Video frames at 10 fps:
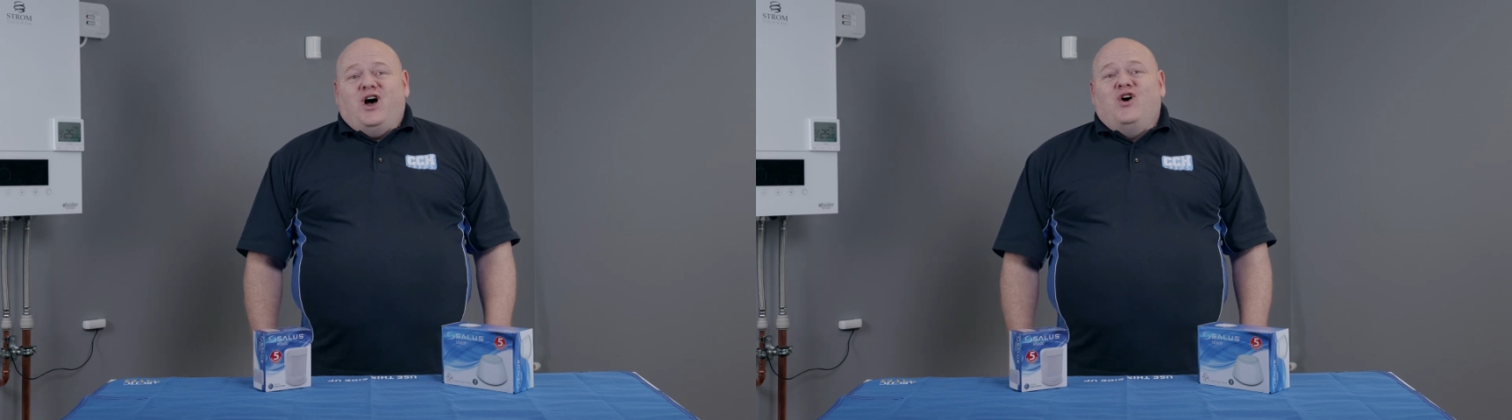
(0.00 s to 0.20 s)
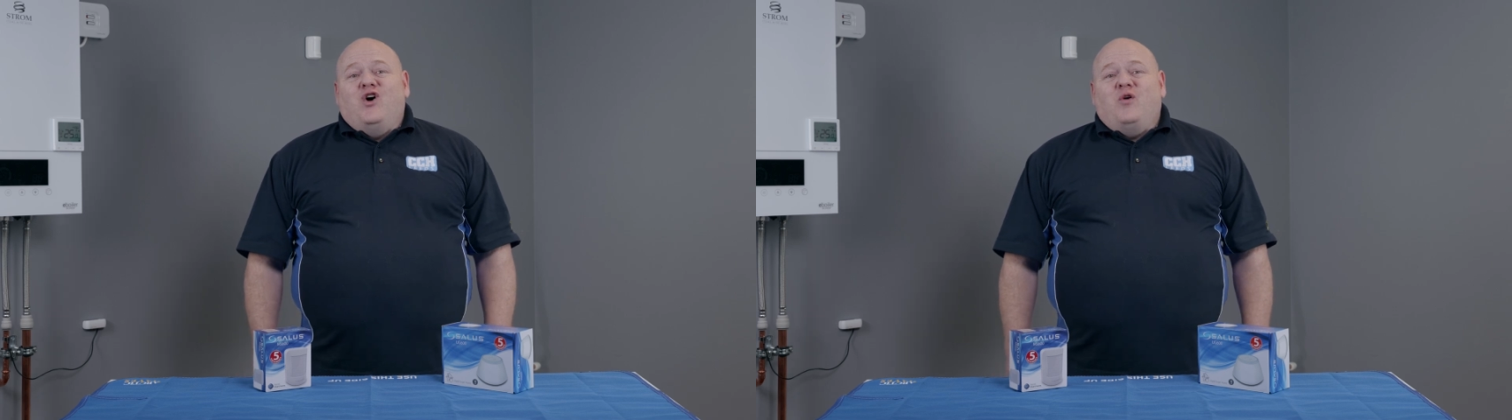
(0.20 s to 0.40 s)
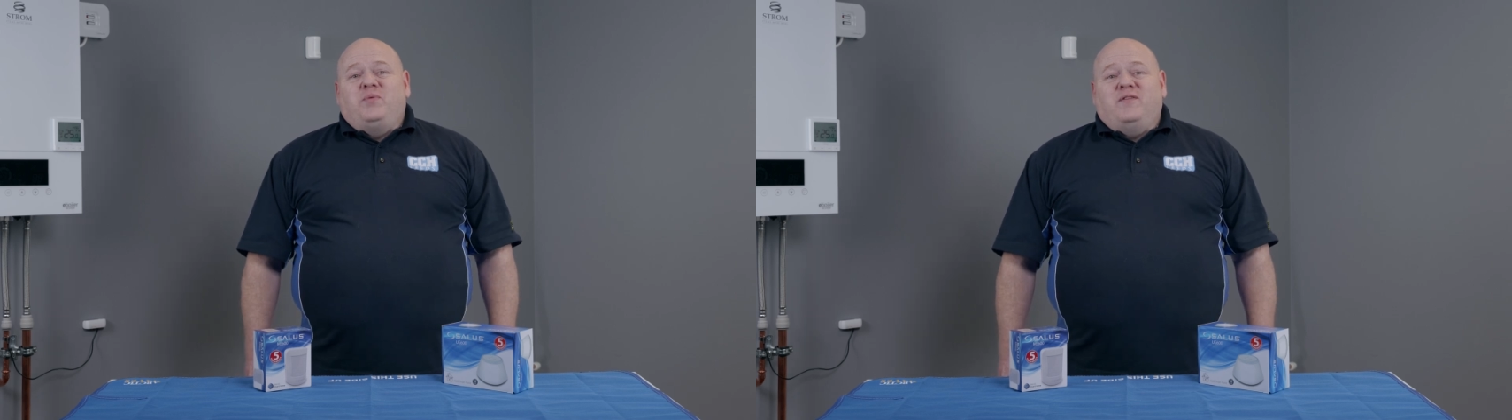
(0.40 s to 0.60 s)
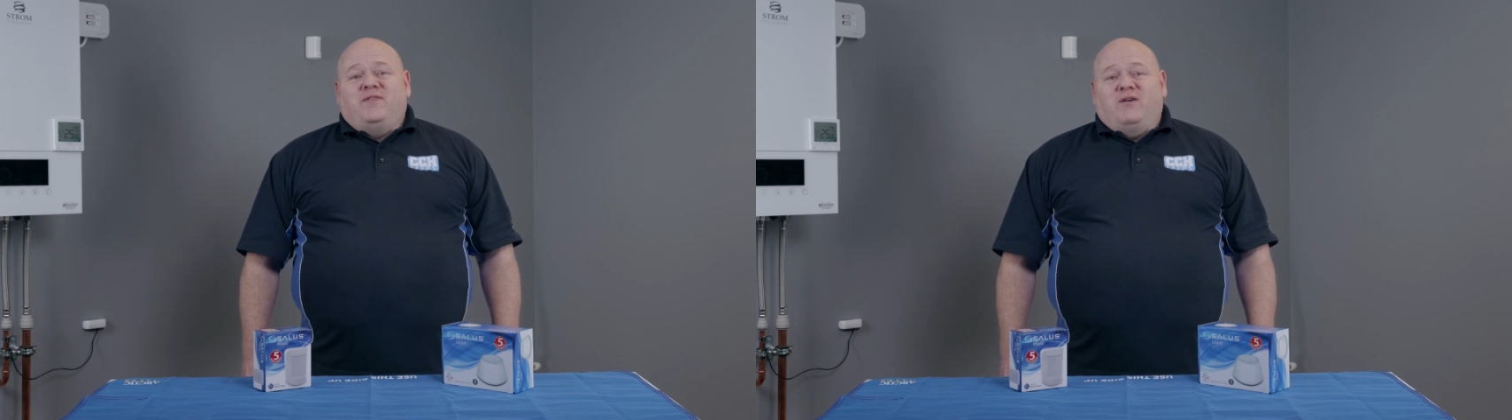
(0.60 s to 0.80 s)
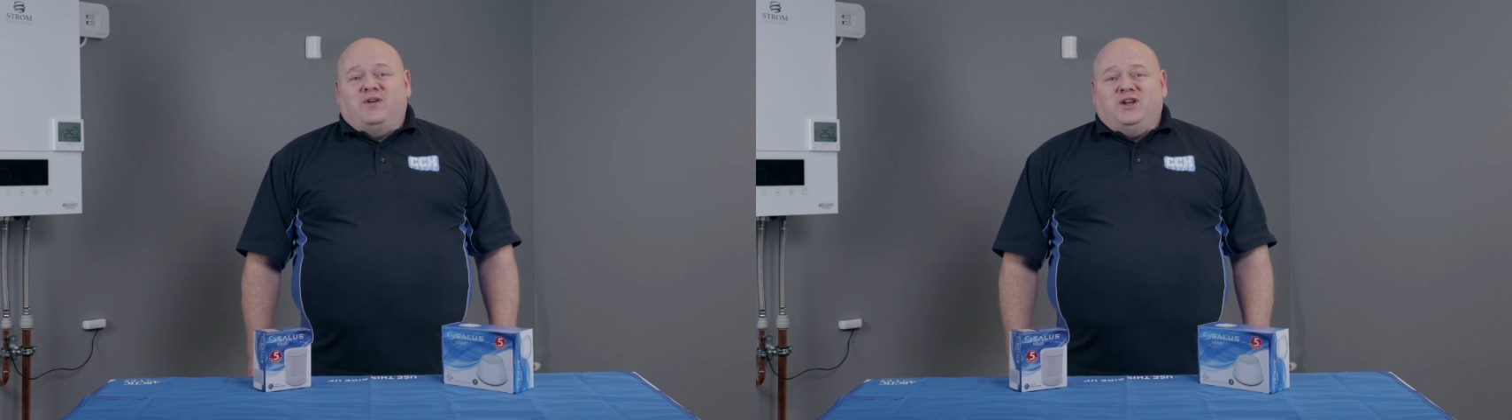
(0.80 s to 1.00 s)
I hope you
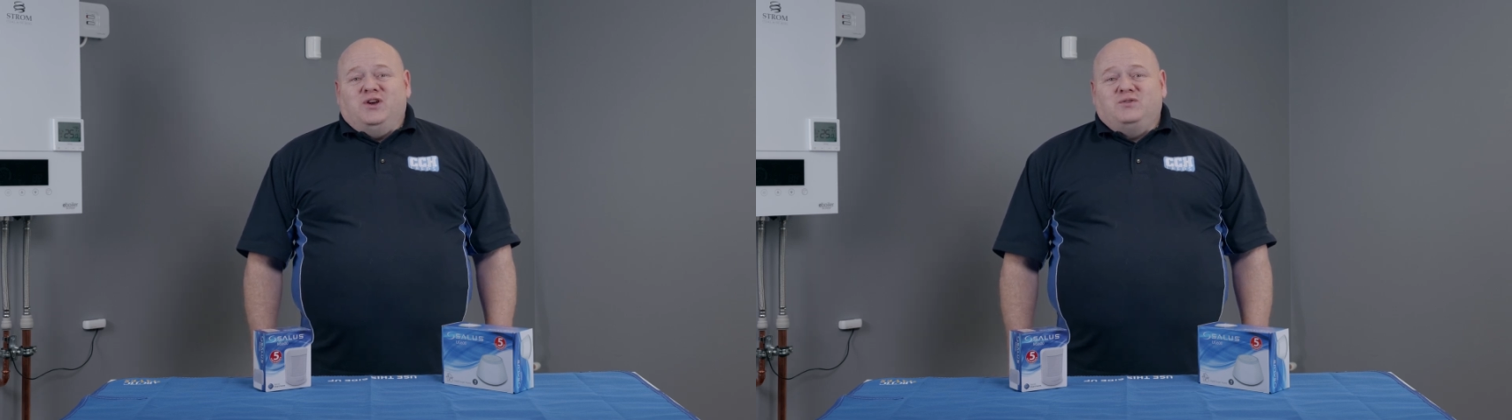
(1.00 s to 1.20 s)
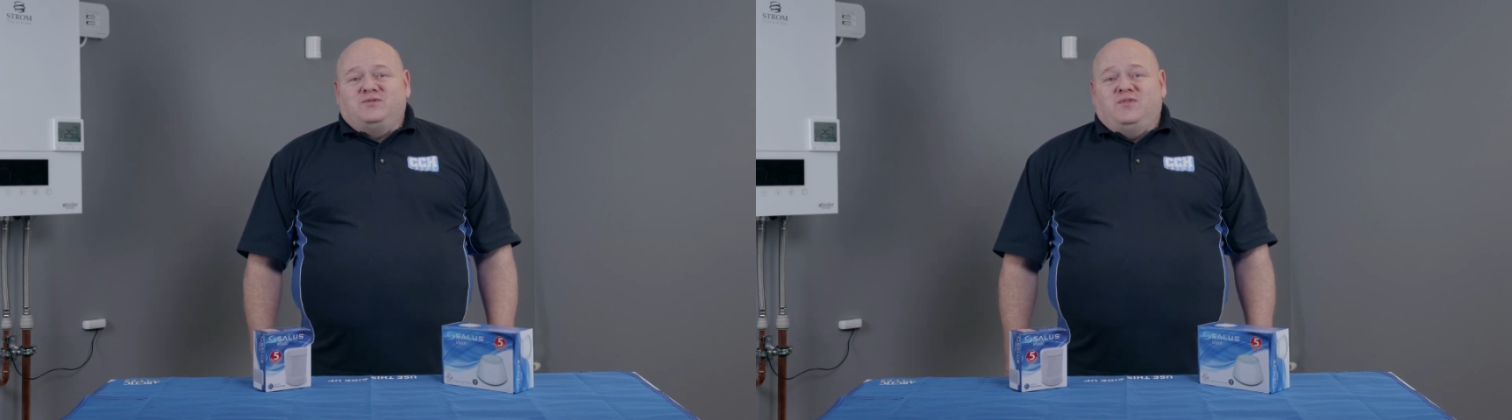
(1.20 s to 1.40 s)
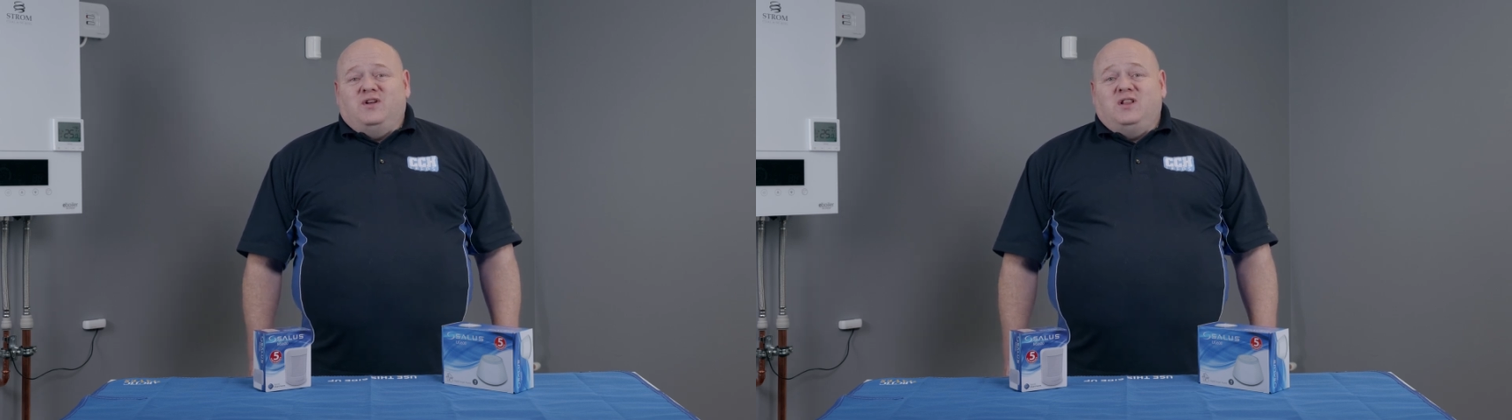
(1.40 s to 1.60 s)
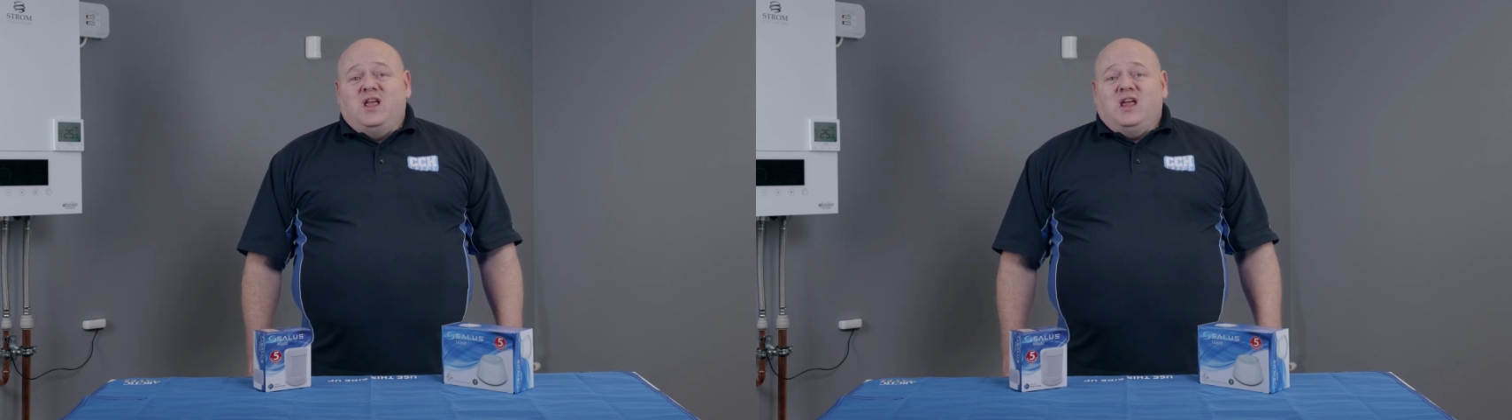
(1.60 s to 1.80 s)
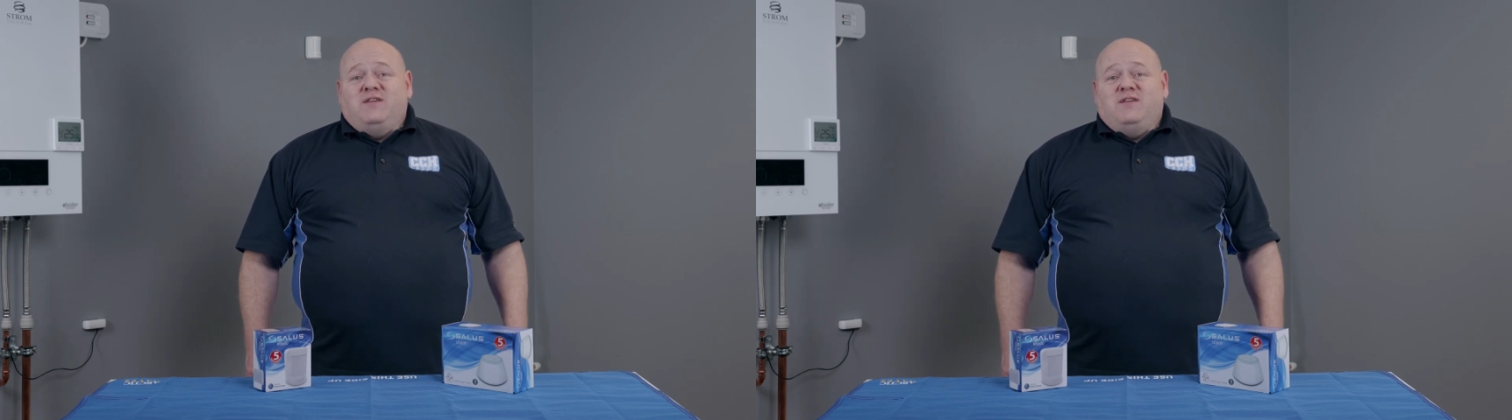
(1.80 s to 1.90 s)
found it useful.